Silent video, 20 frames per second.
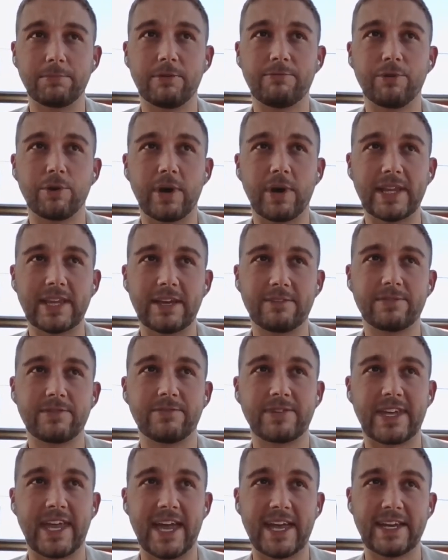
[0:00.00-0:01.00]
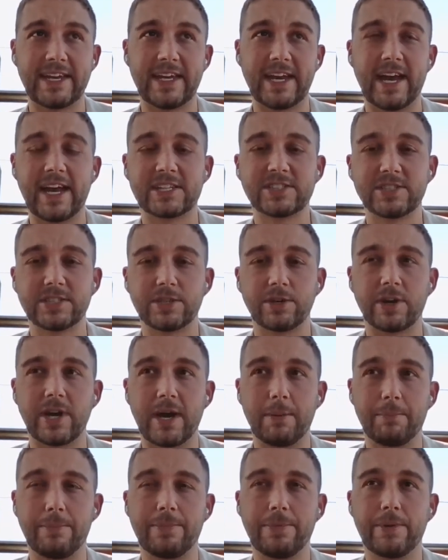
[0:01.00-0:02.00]
before I left for Kandy, I actually got
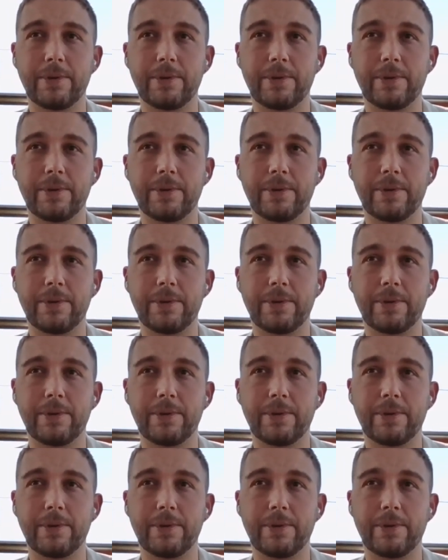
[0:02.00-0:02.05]
up